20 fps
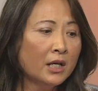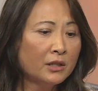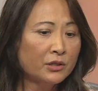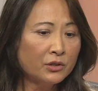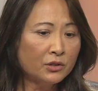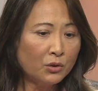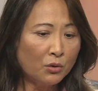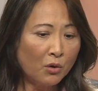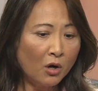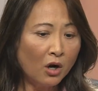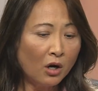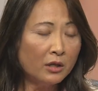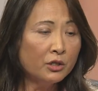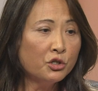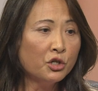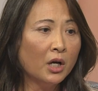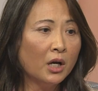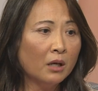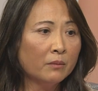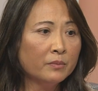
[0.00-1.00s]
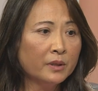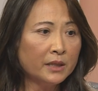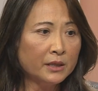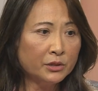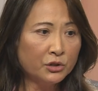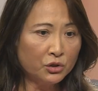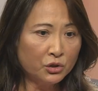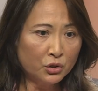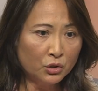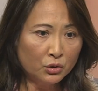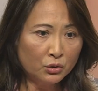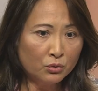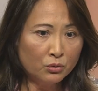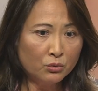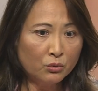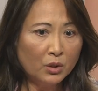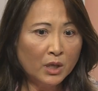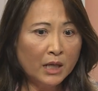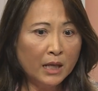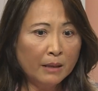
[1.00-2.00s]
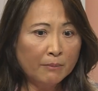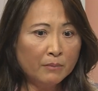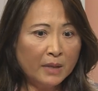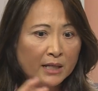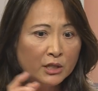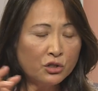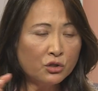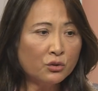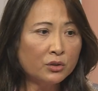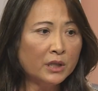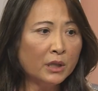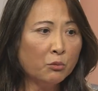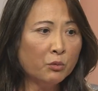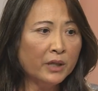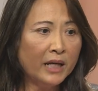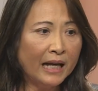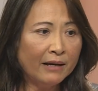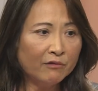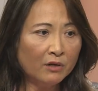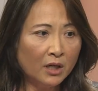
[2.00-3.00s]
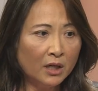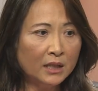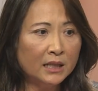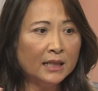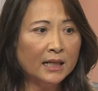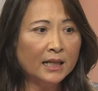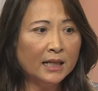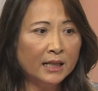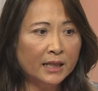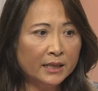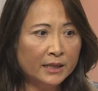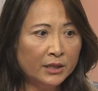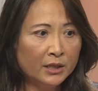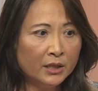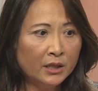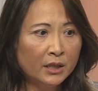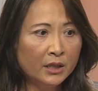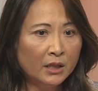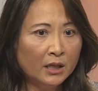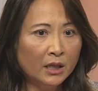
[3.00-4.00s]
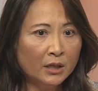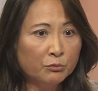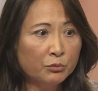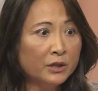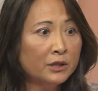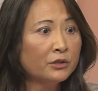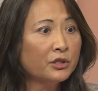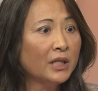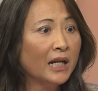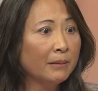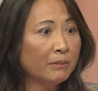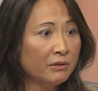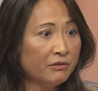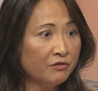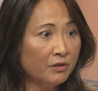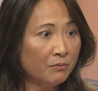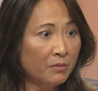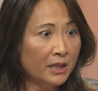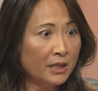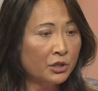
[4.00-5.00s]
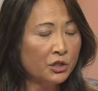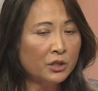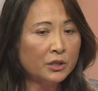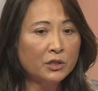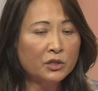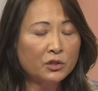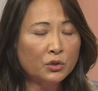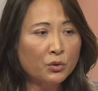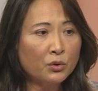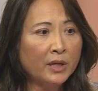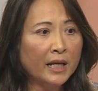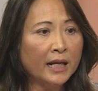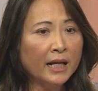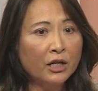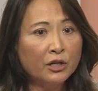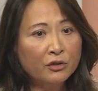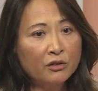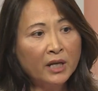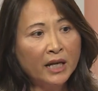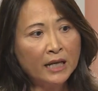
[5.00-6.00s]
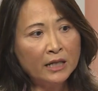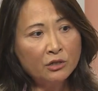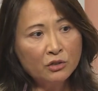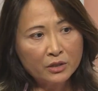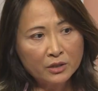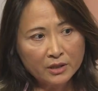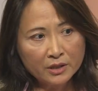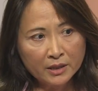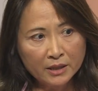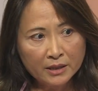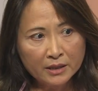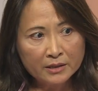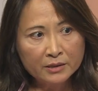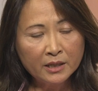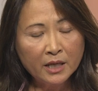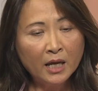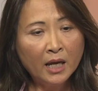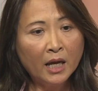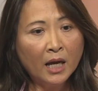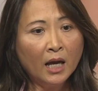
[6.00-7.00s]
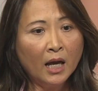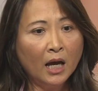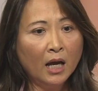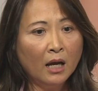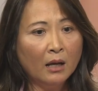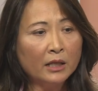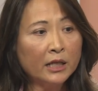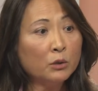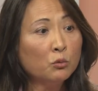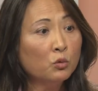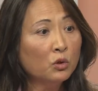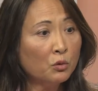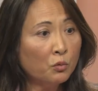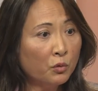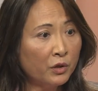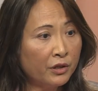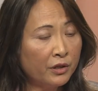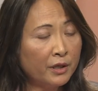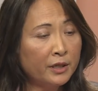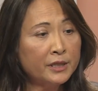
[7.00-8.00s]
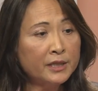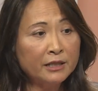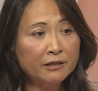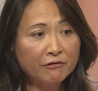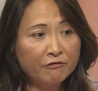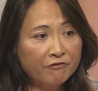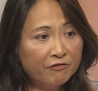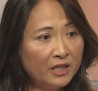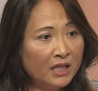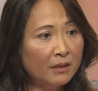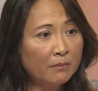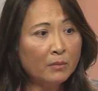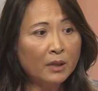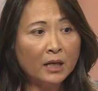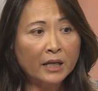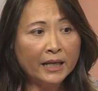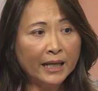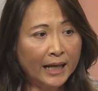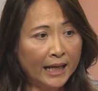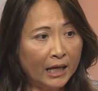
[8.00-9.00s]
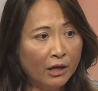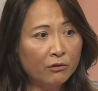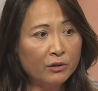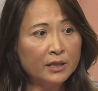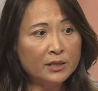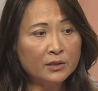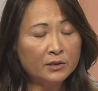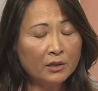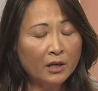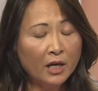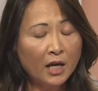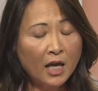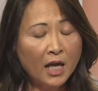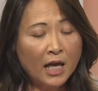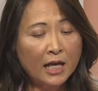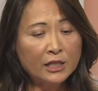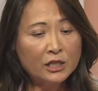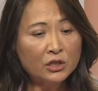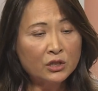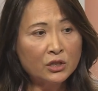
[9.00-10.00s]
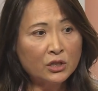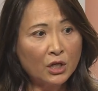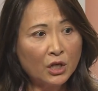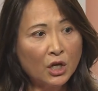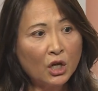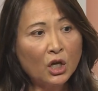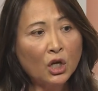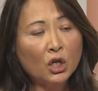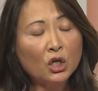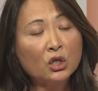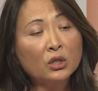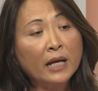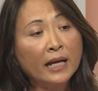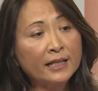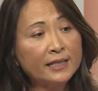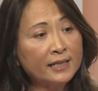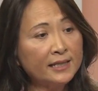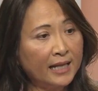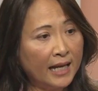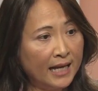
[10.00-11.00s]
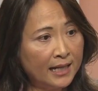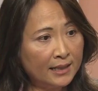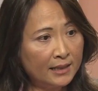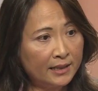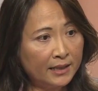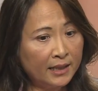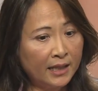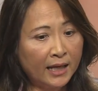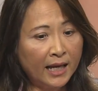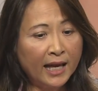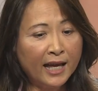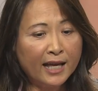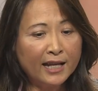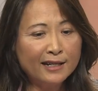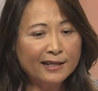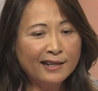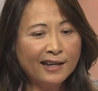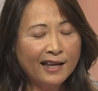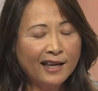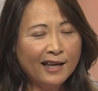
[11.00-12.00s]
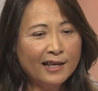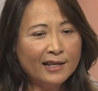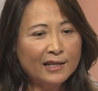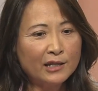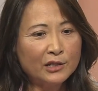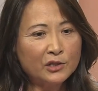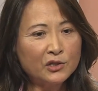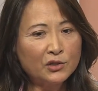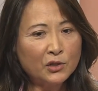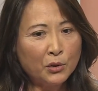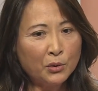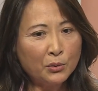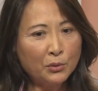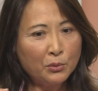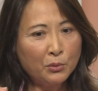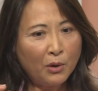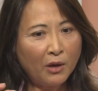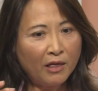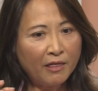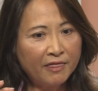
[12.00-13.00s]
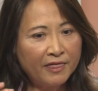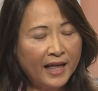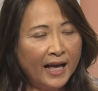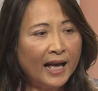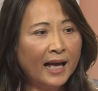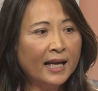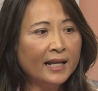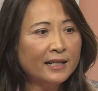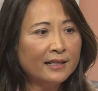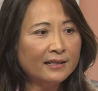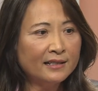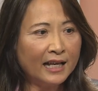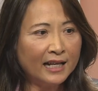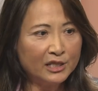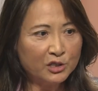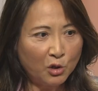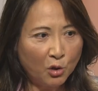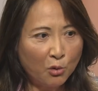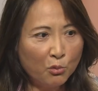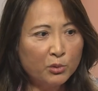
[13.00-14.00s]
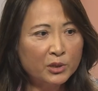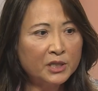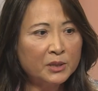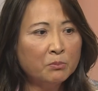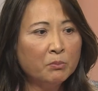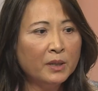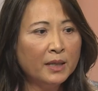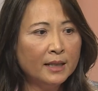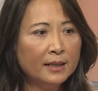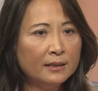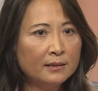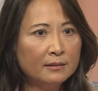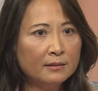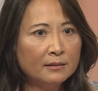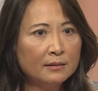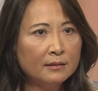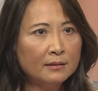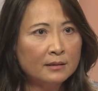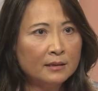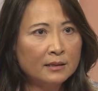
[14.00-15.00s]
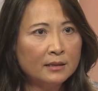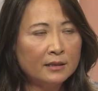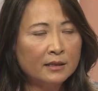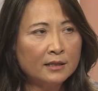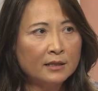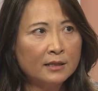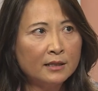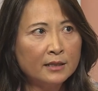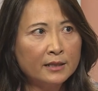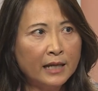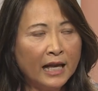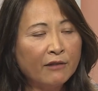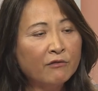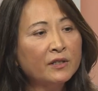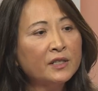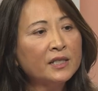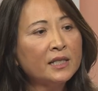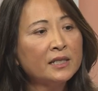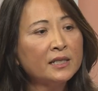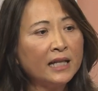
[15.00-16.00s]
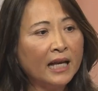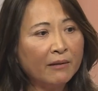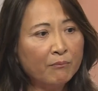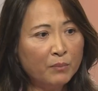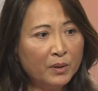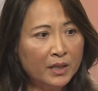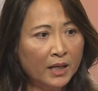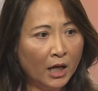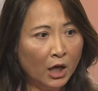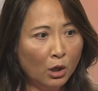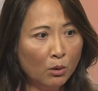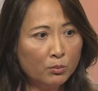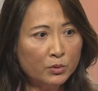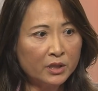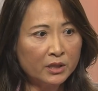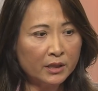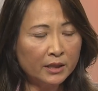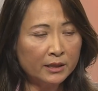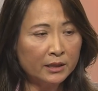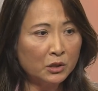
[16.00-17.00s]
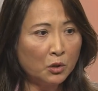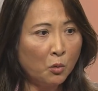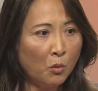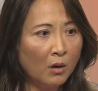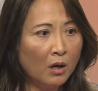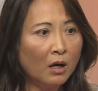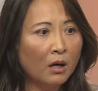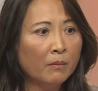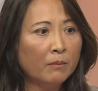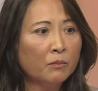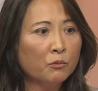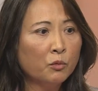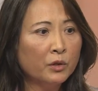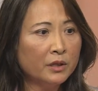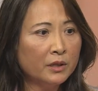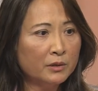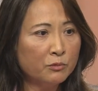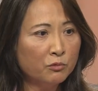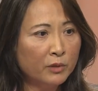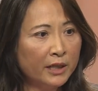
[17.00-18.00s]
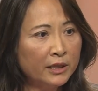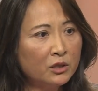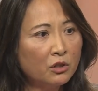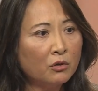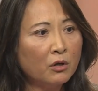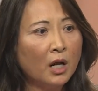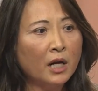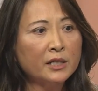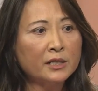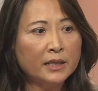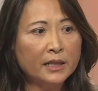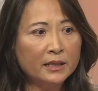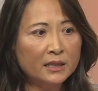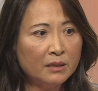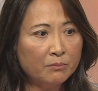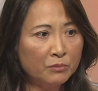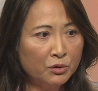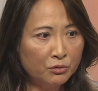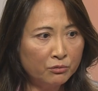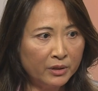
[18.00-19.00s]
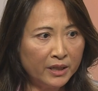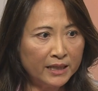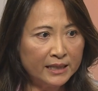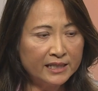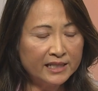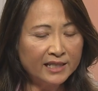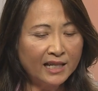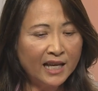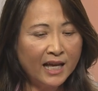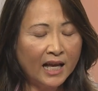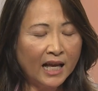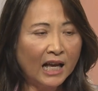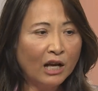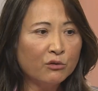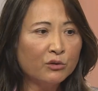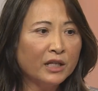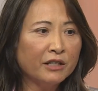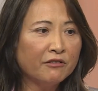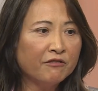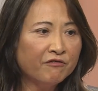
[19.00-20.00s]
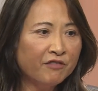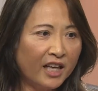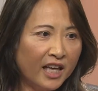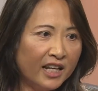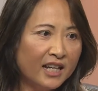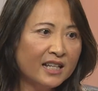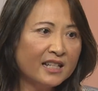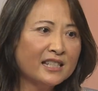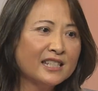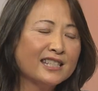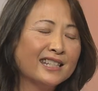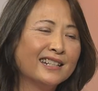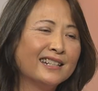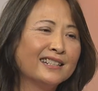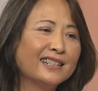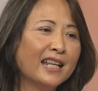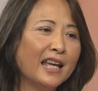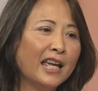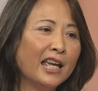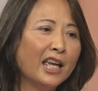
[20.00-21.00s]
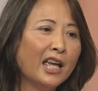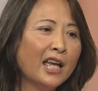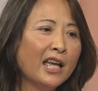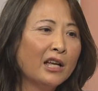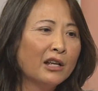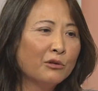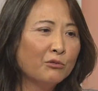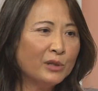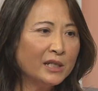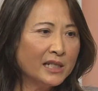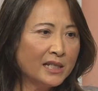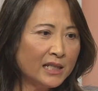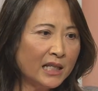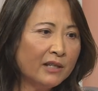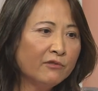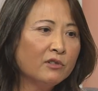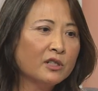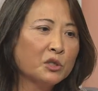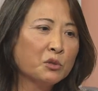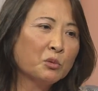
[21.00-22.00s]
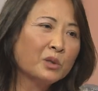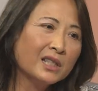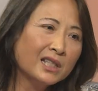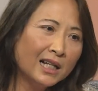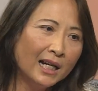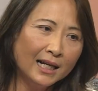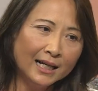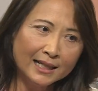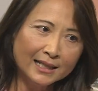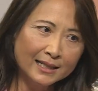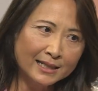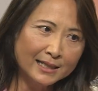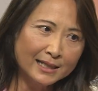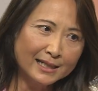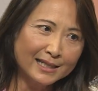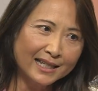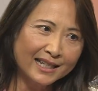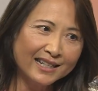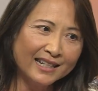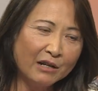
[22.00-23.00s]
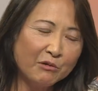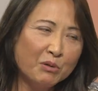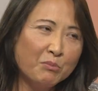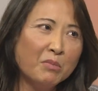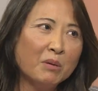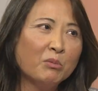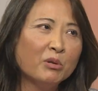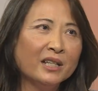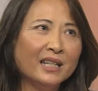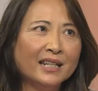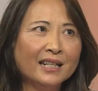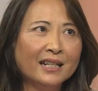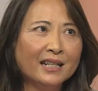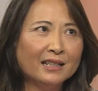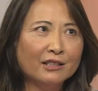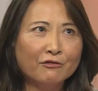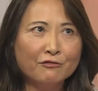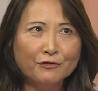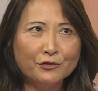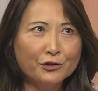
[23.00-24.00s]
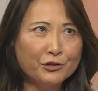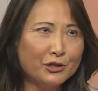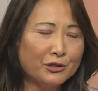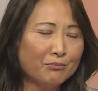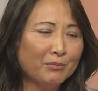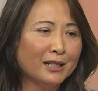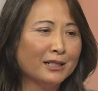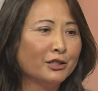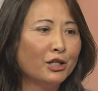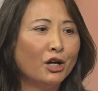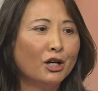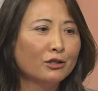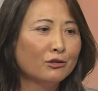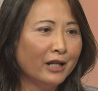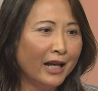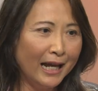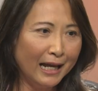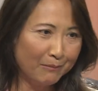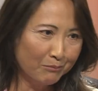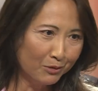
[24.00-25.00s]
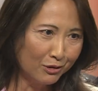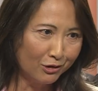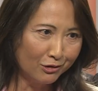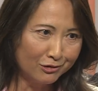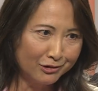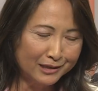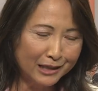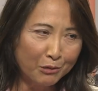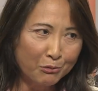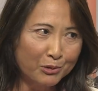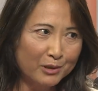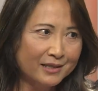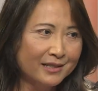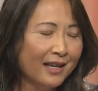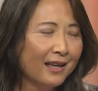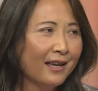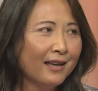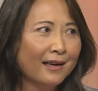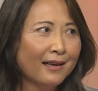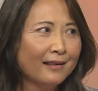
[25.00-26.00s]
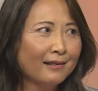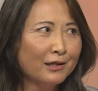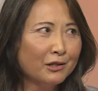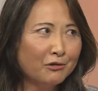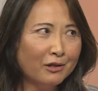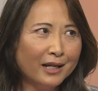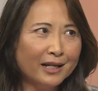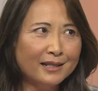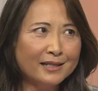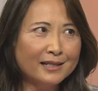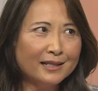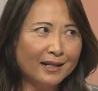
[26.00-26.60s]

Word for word: So mm-hmm. our job is to make sure that we have online real-time information so that other agencies uh, can work with us and the FEMA, counties. Coordinate their response. Exactly. And so that has always been, ever since I've been helped in Guam with the Red Cross and the Marines, how they fed us and they received us with kindness. And I remember eating the first McDonald's hamburger. That was the greatest.